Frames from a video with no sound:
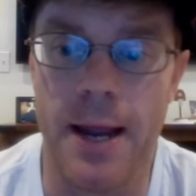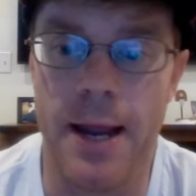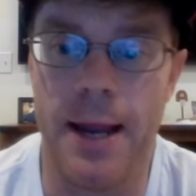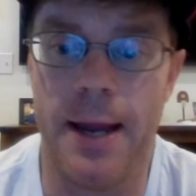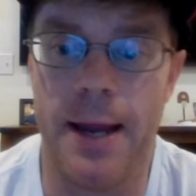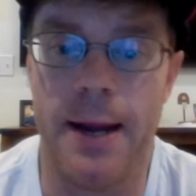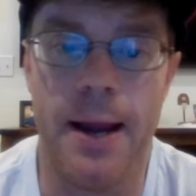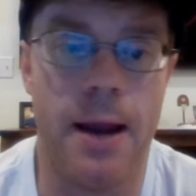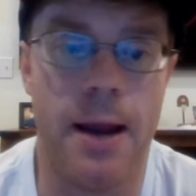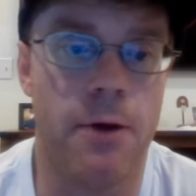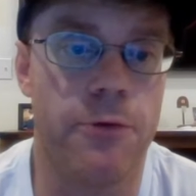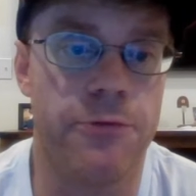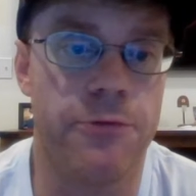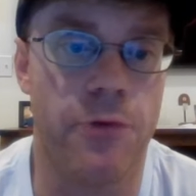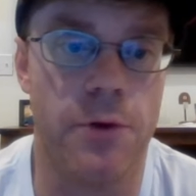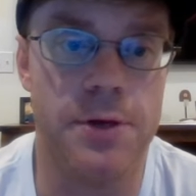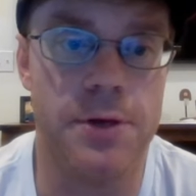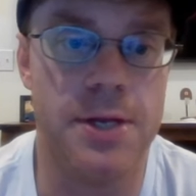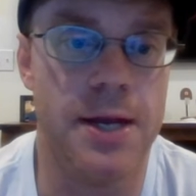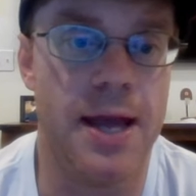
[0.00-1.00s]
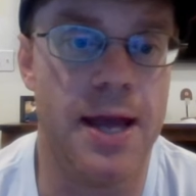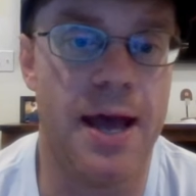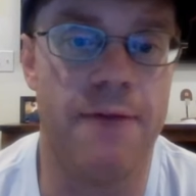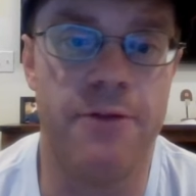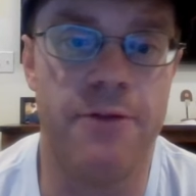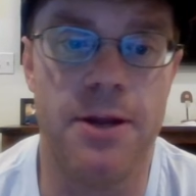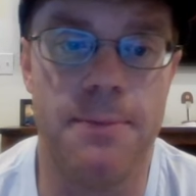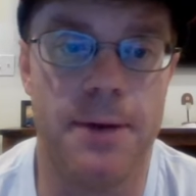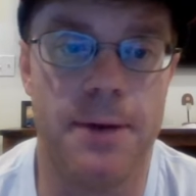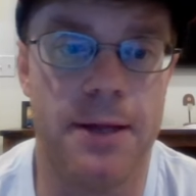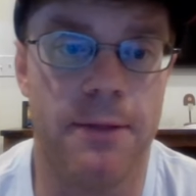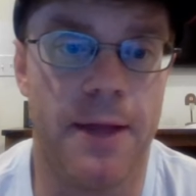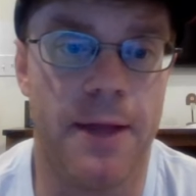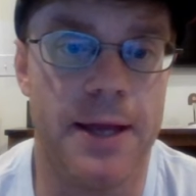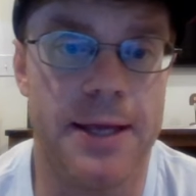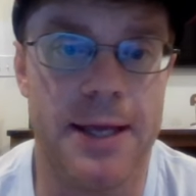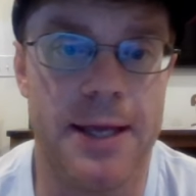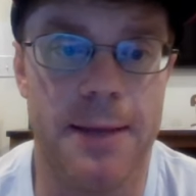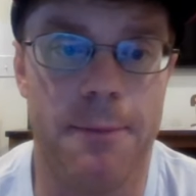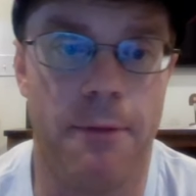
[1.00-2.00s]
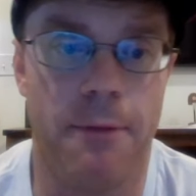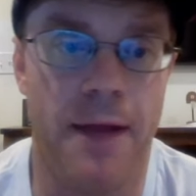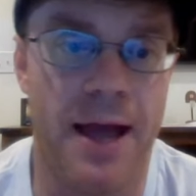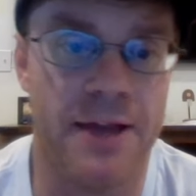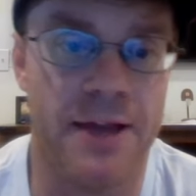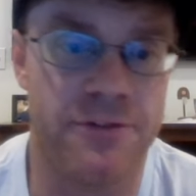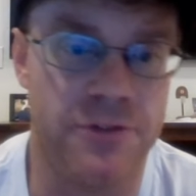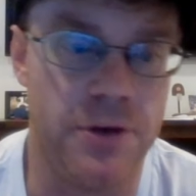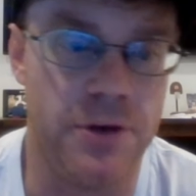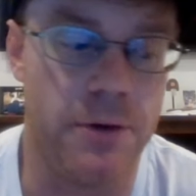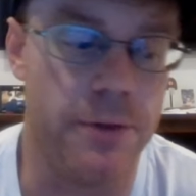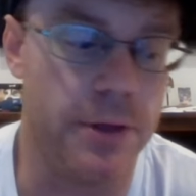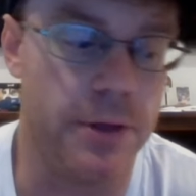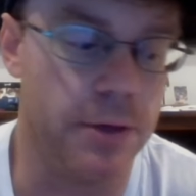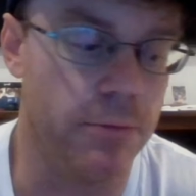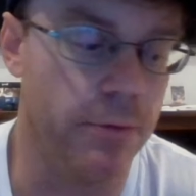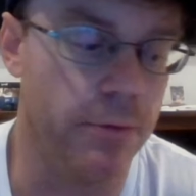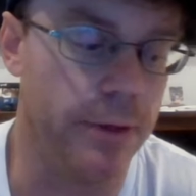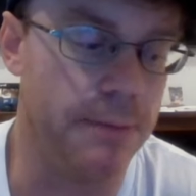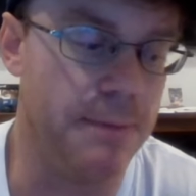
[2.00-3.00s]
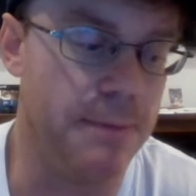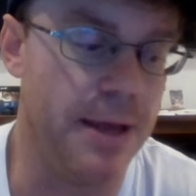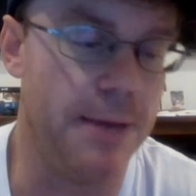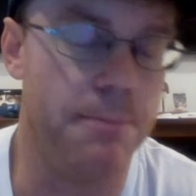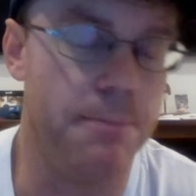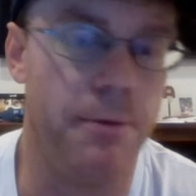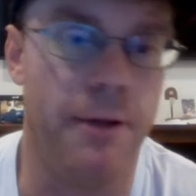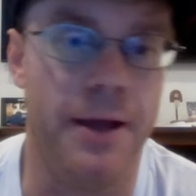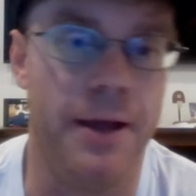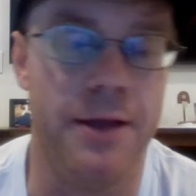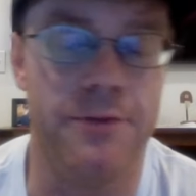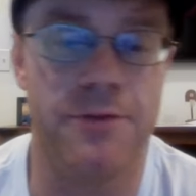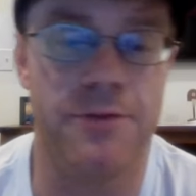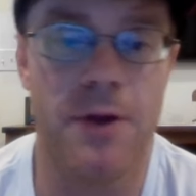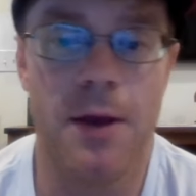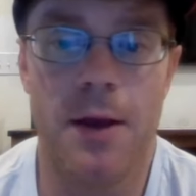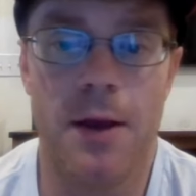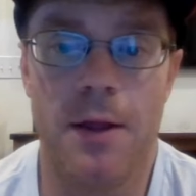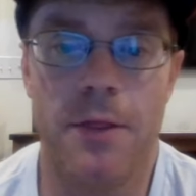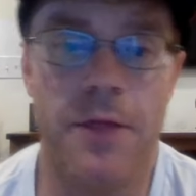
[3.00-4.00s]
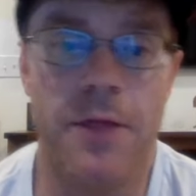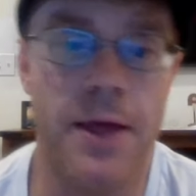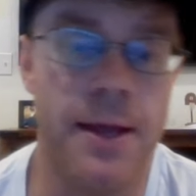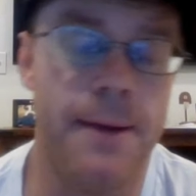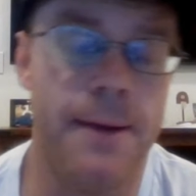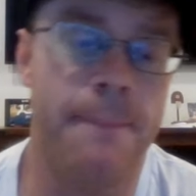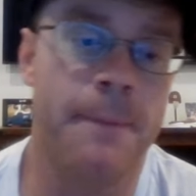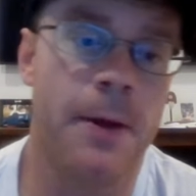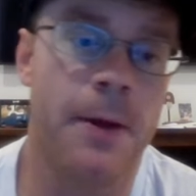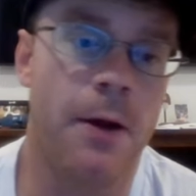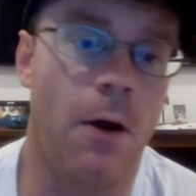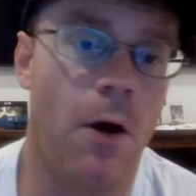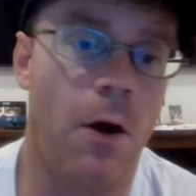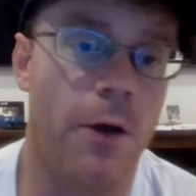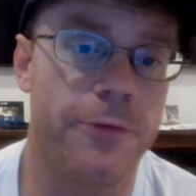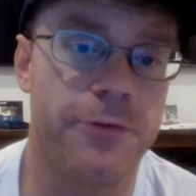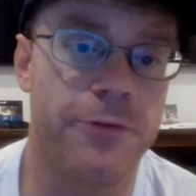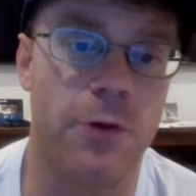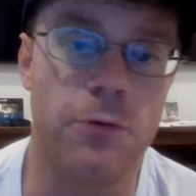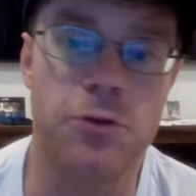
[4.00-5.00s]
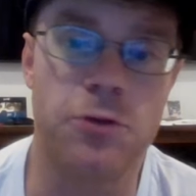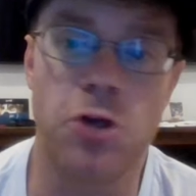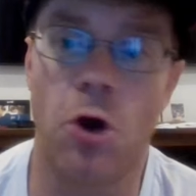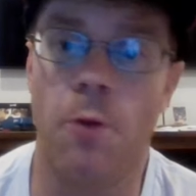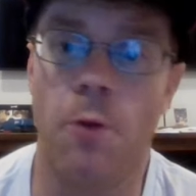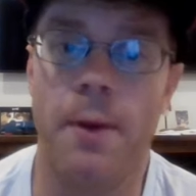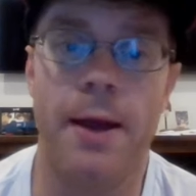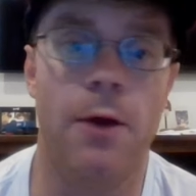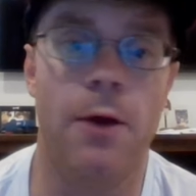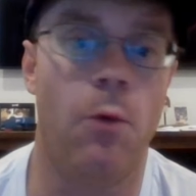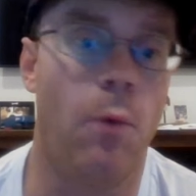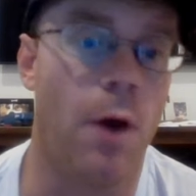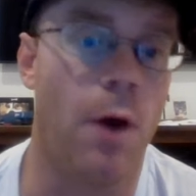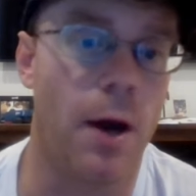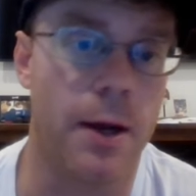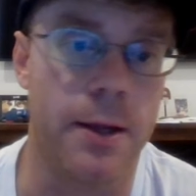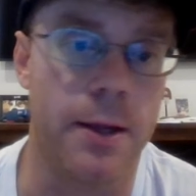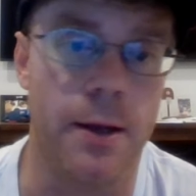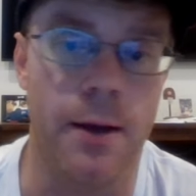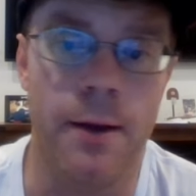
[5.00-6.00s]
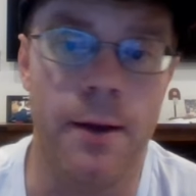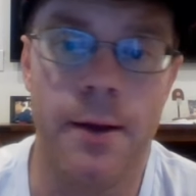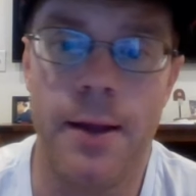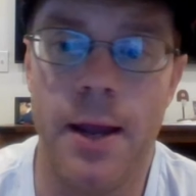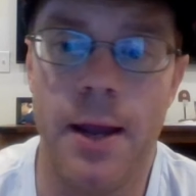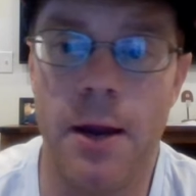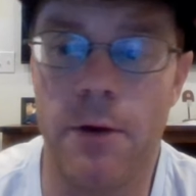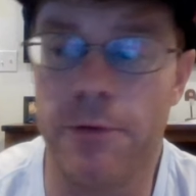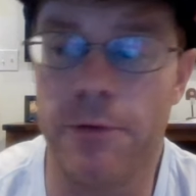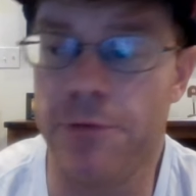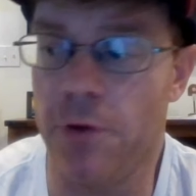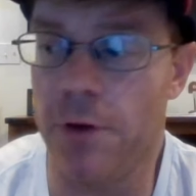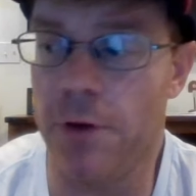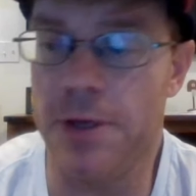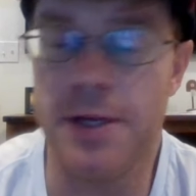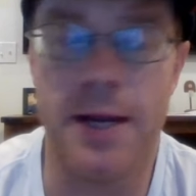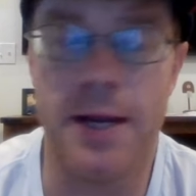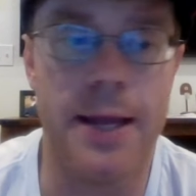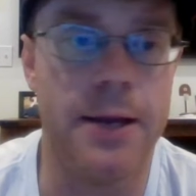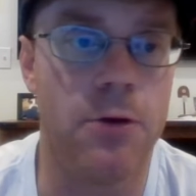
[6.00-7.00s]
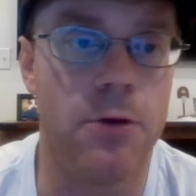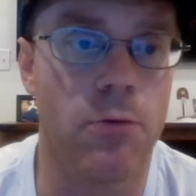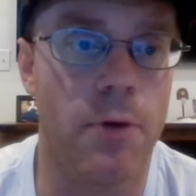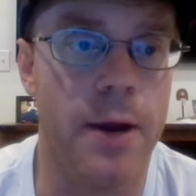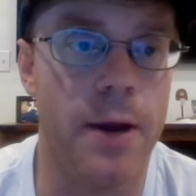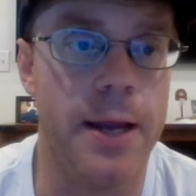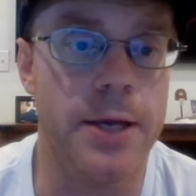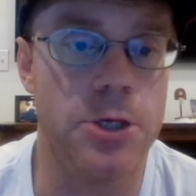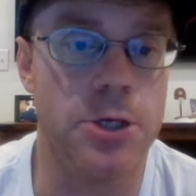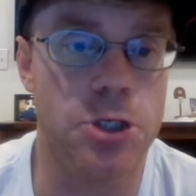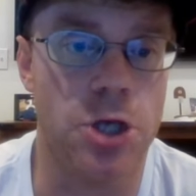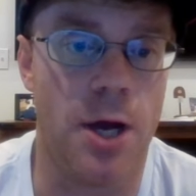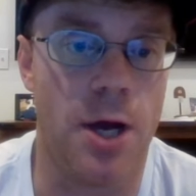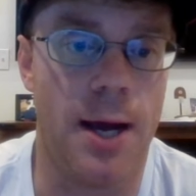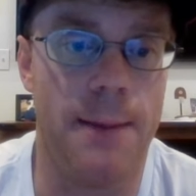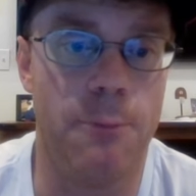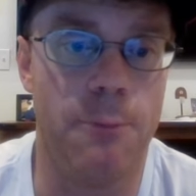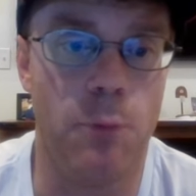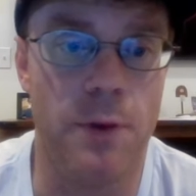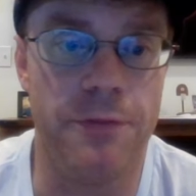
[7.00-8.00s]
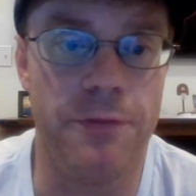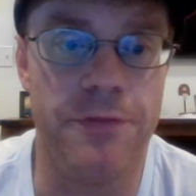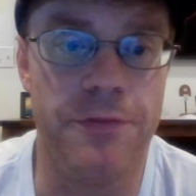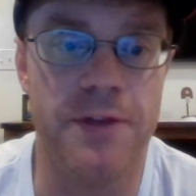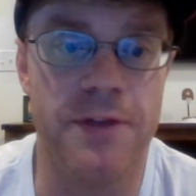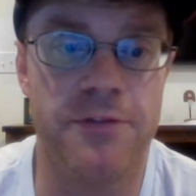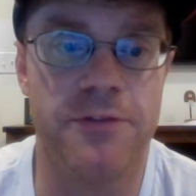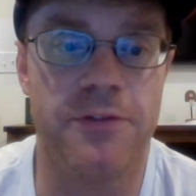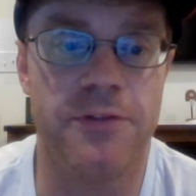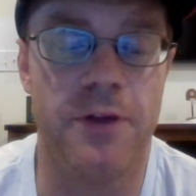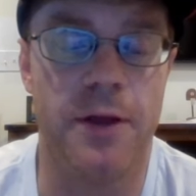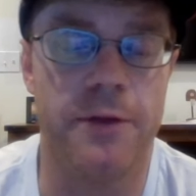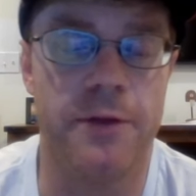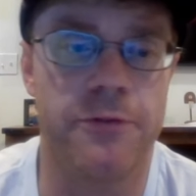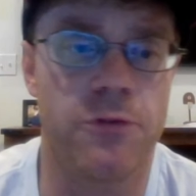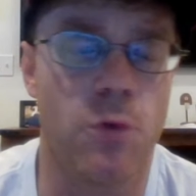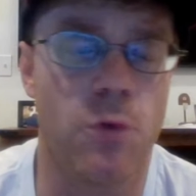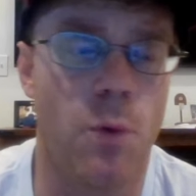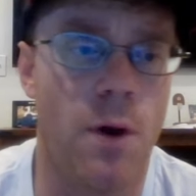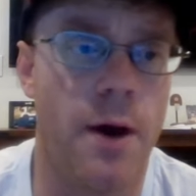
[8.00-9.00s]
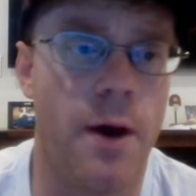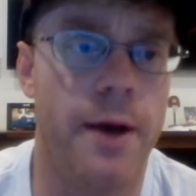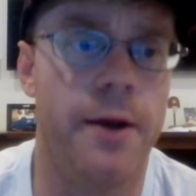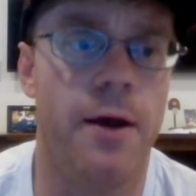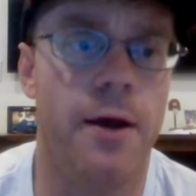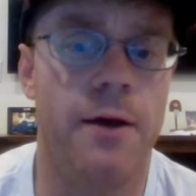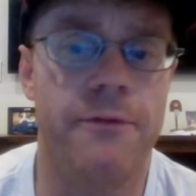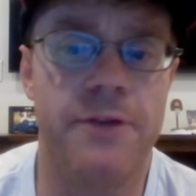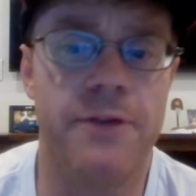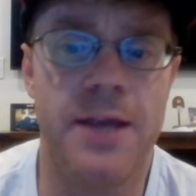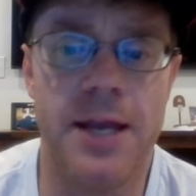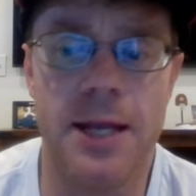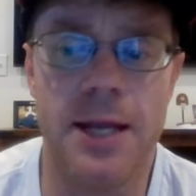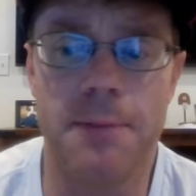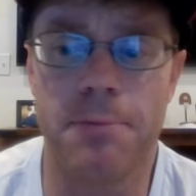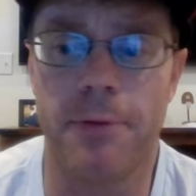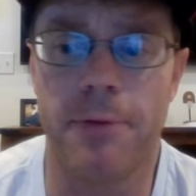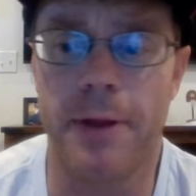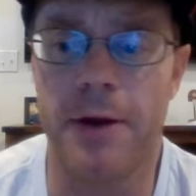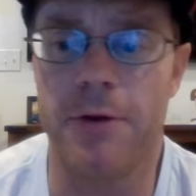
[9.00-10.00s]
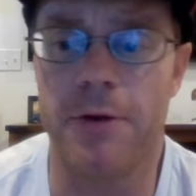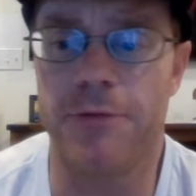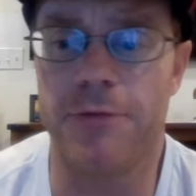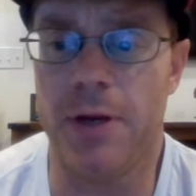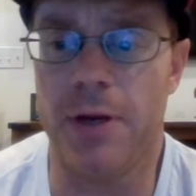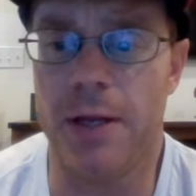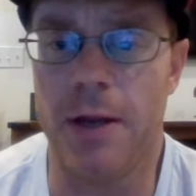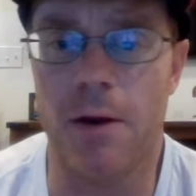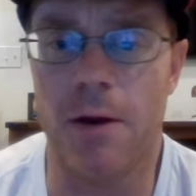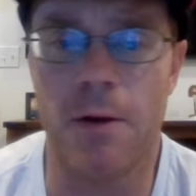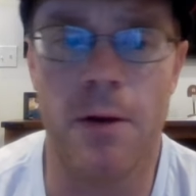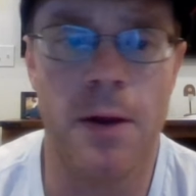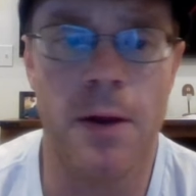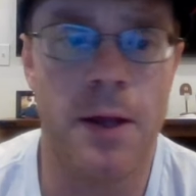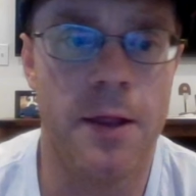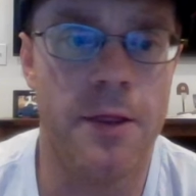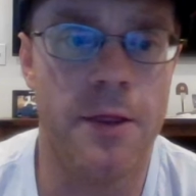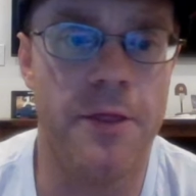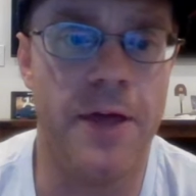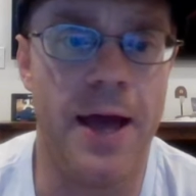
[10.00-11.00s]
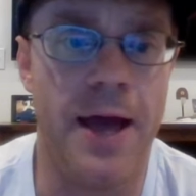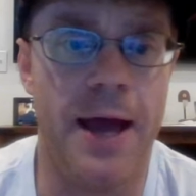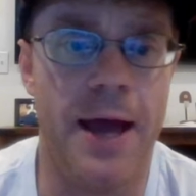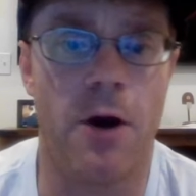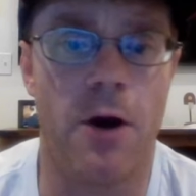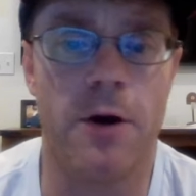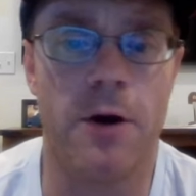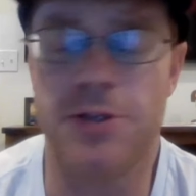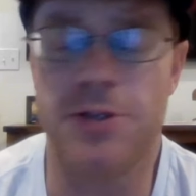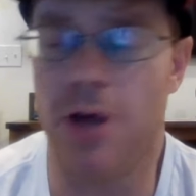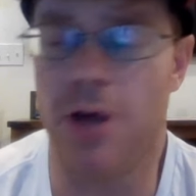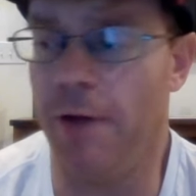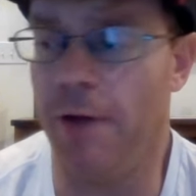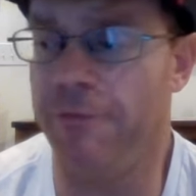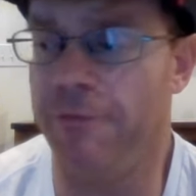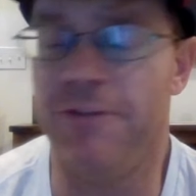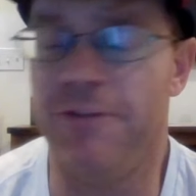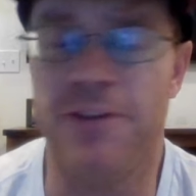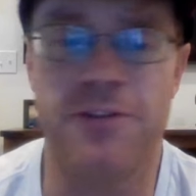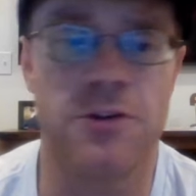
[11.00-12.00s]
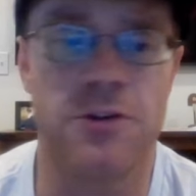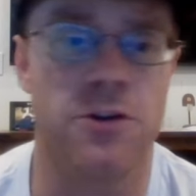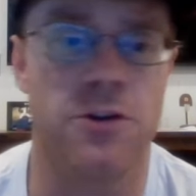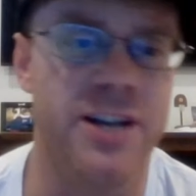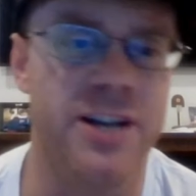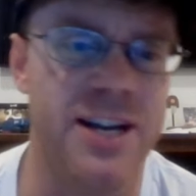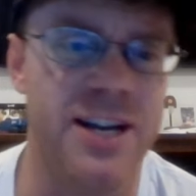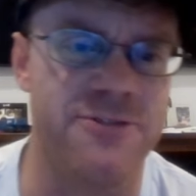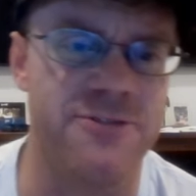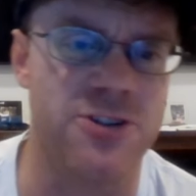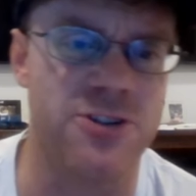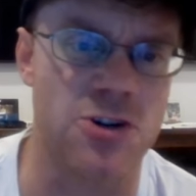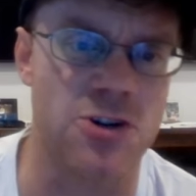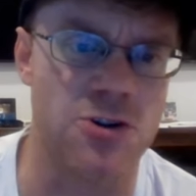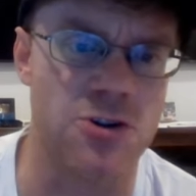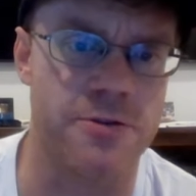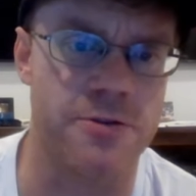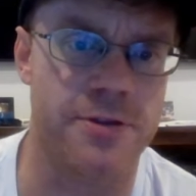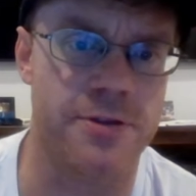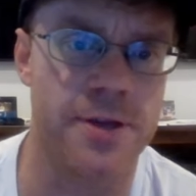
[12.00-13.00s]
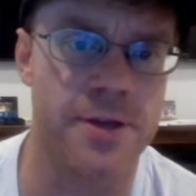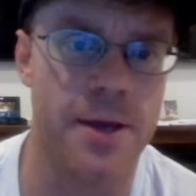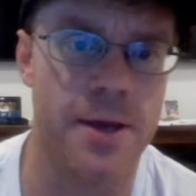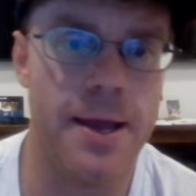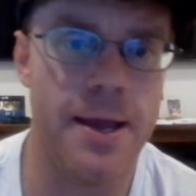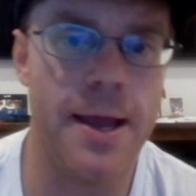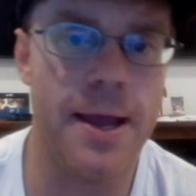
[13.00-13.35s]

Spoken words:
And Arizona didn't have anybody like him last year that could really make plays. Then also Tobe Awaka. Arizona did a great job with this squad of getting players in here that are tough, physical, and have girth.